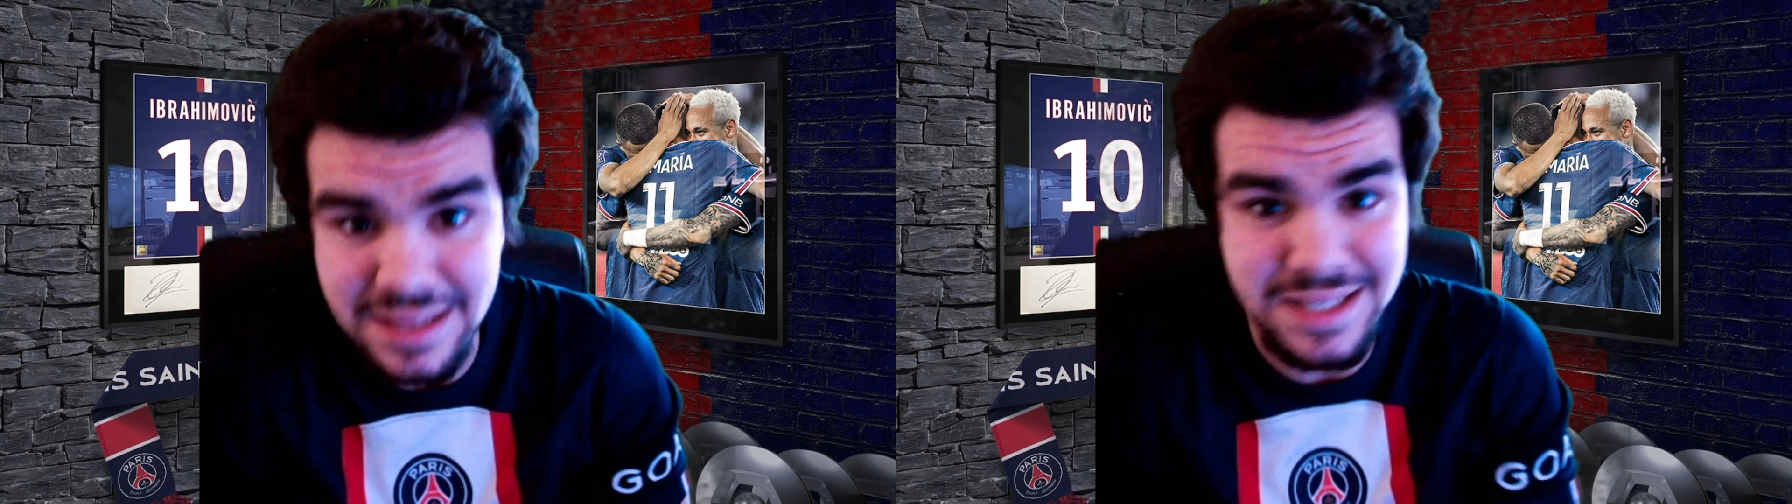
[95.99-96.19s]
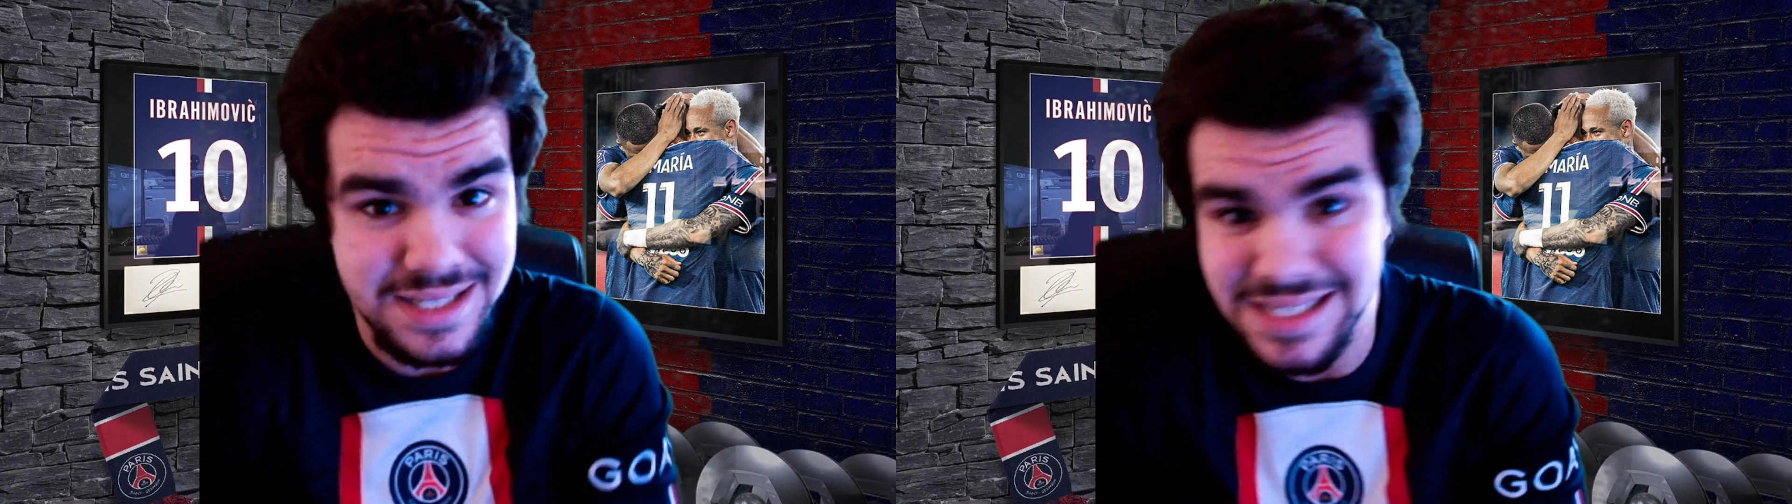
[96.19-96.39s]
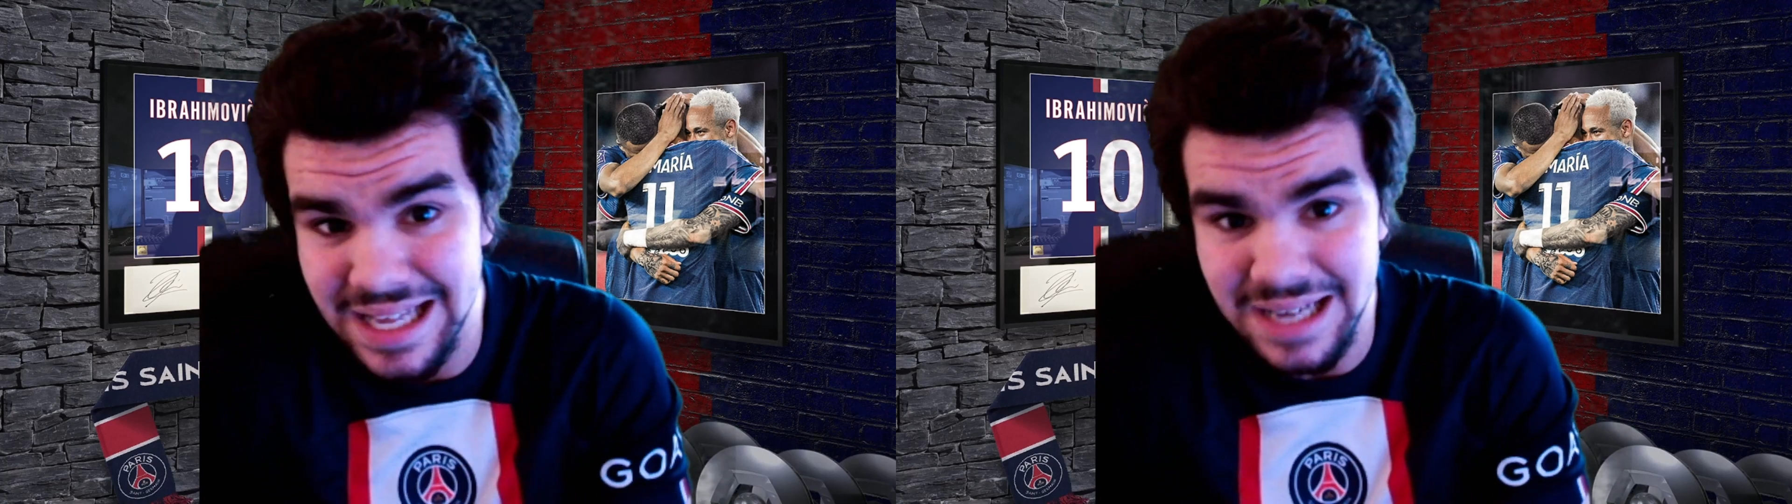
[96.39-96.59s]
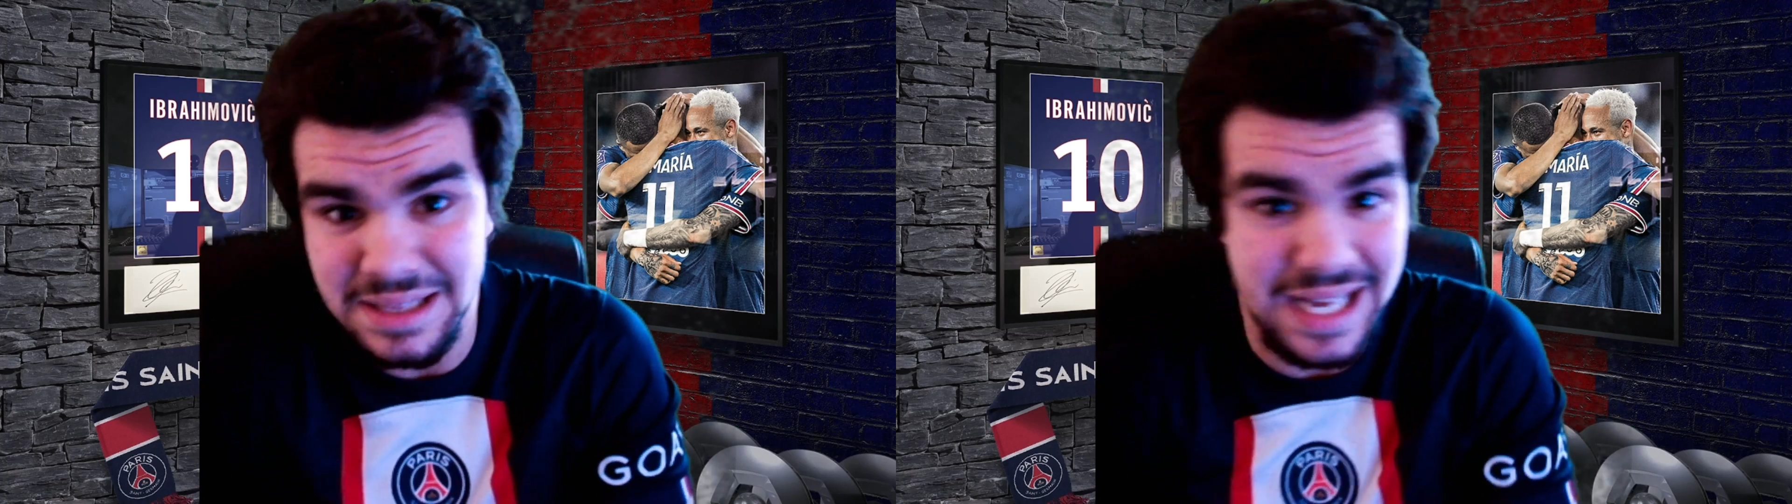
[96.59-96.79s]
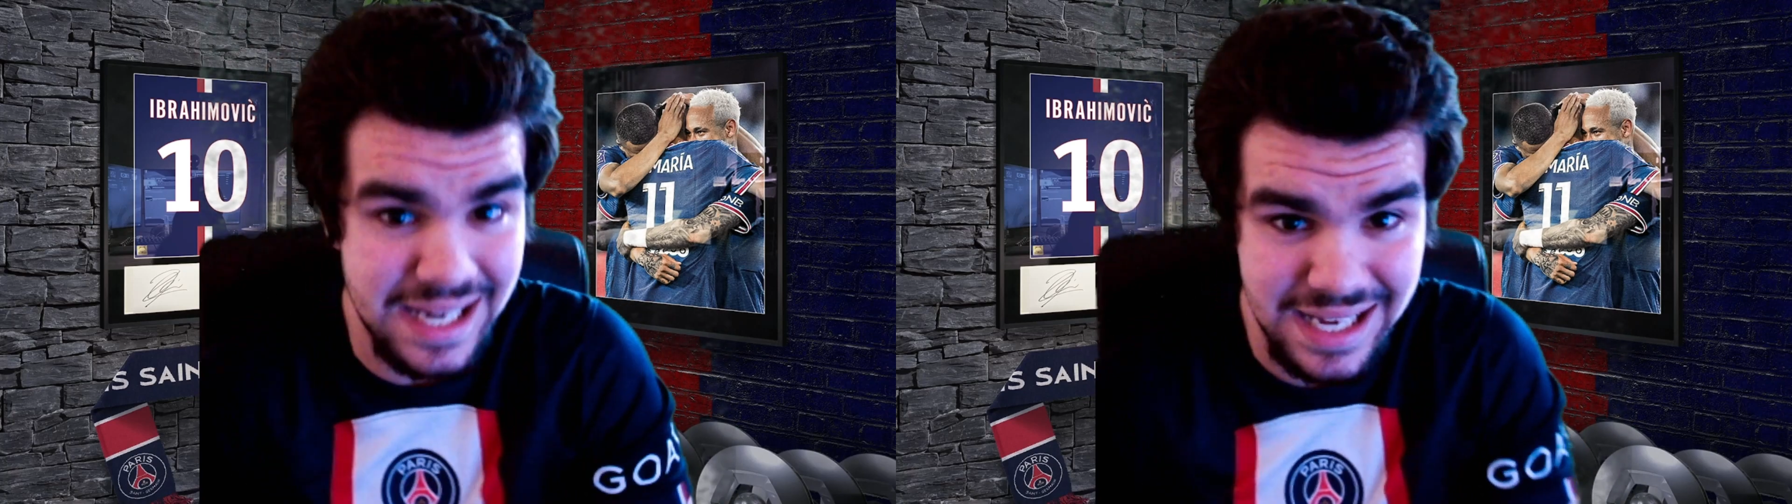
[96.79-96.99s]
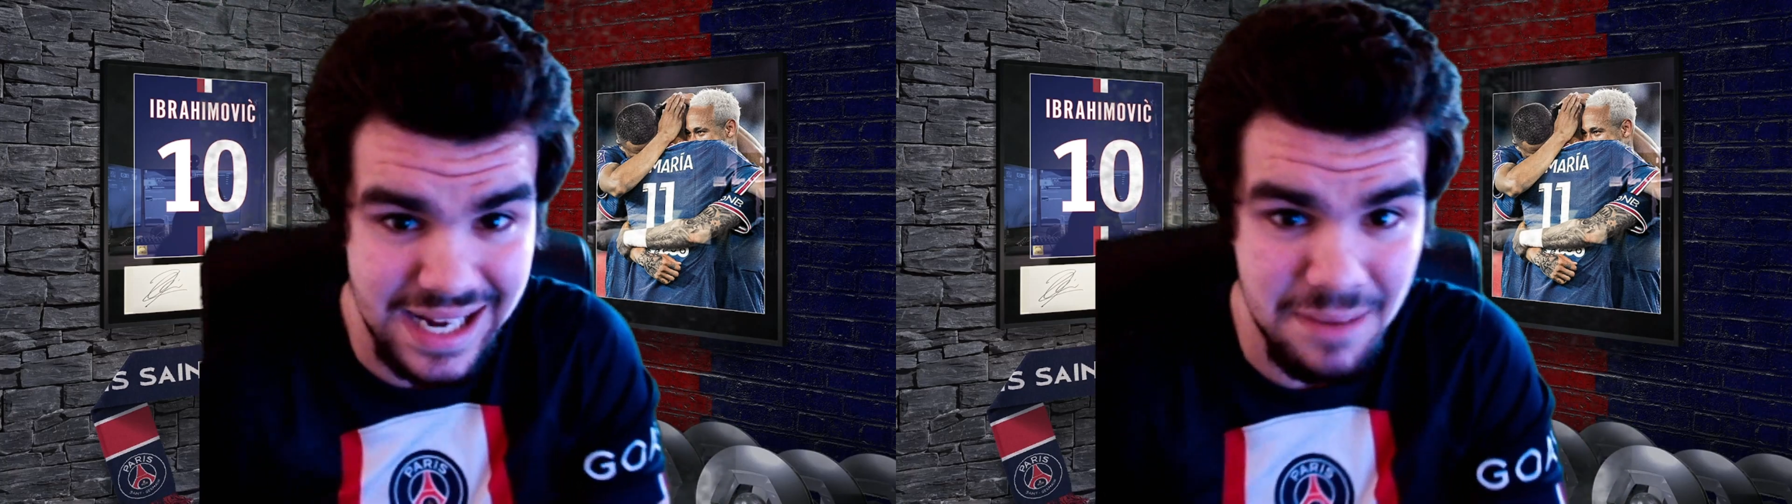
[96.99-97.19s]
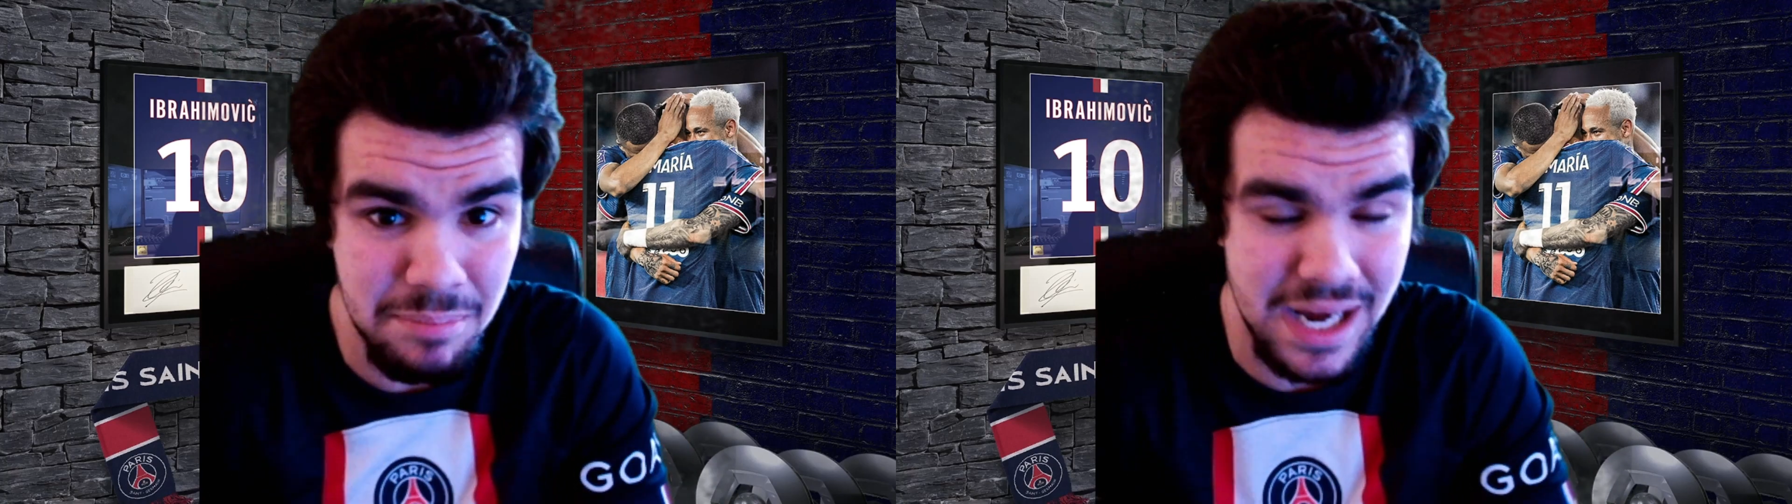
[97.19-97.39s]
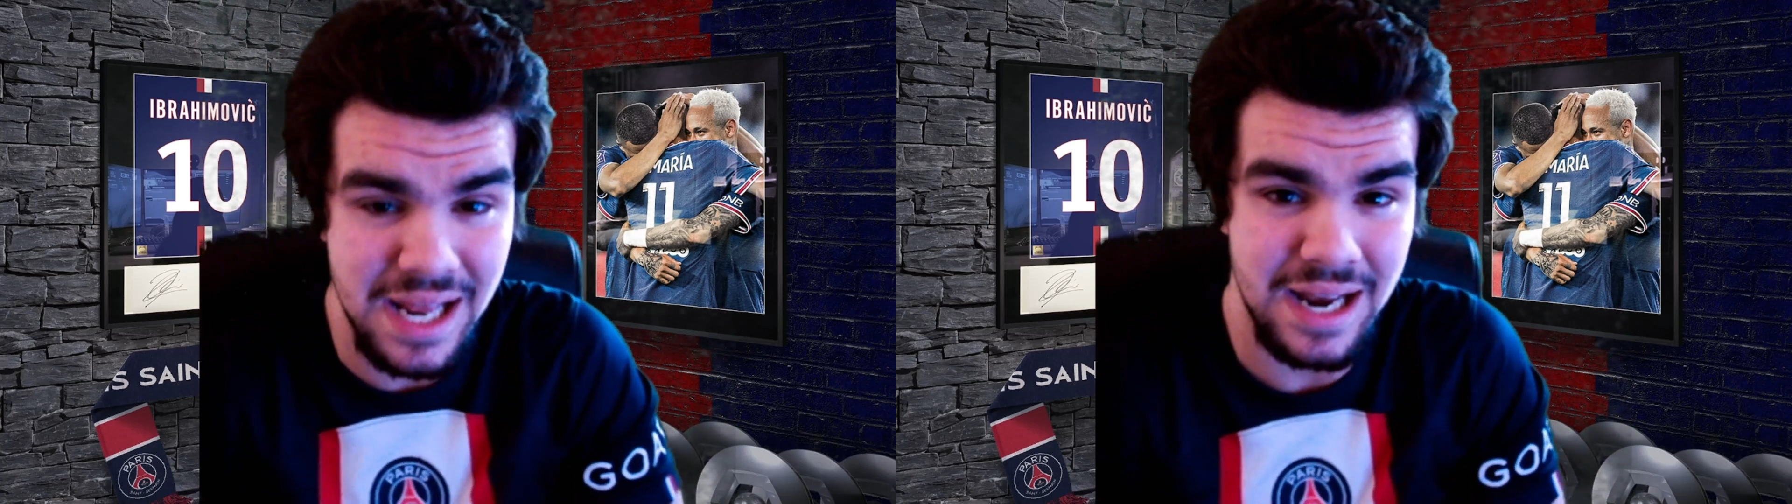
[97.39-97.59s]
This is la ta la la
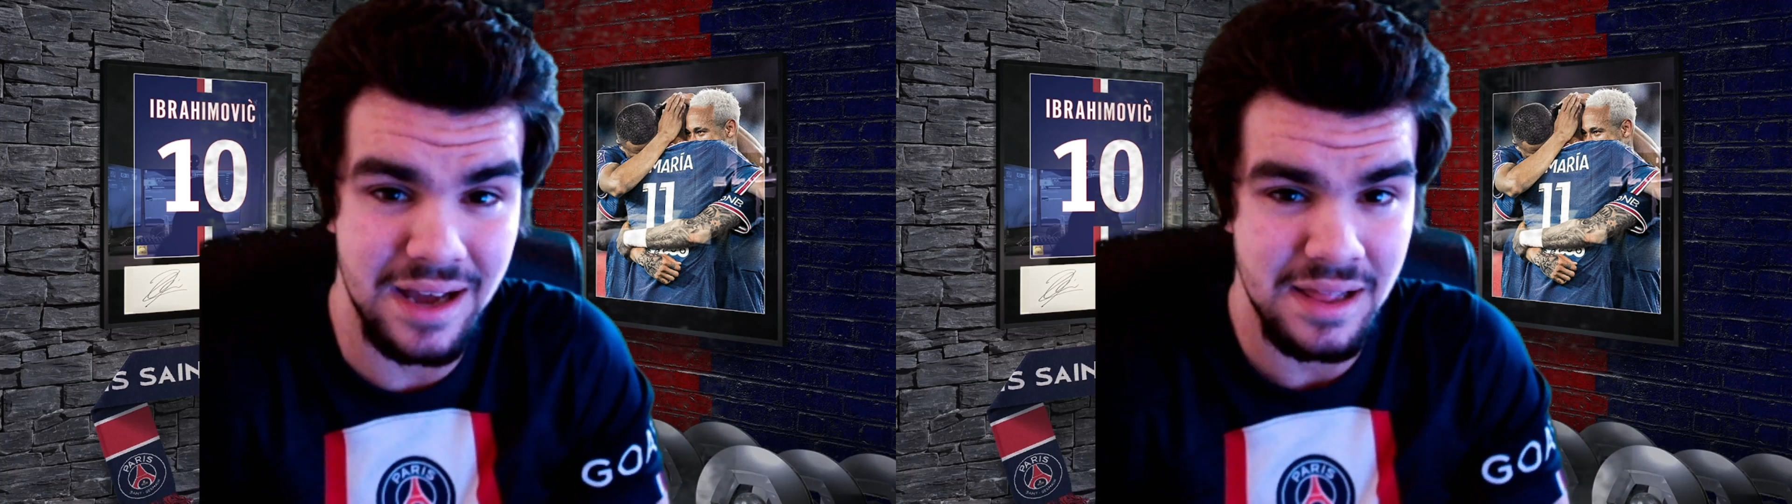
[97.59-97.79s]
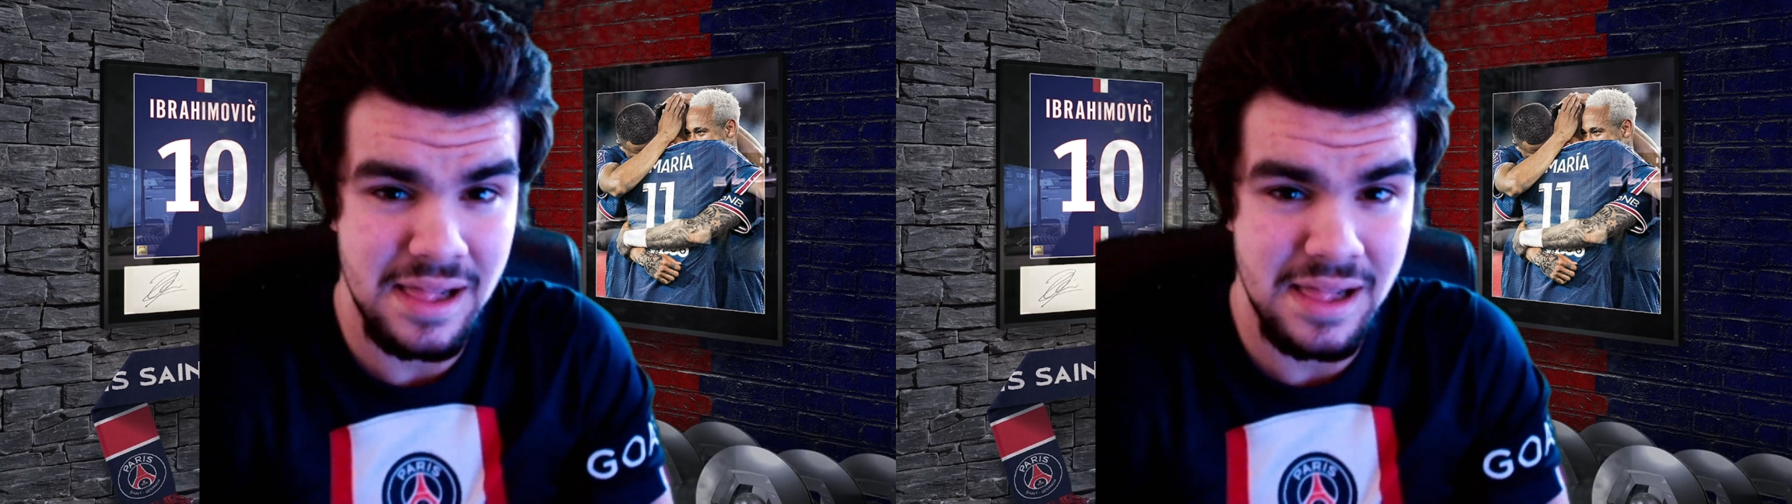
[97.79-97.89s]
pa la la.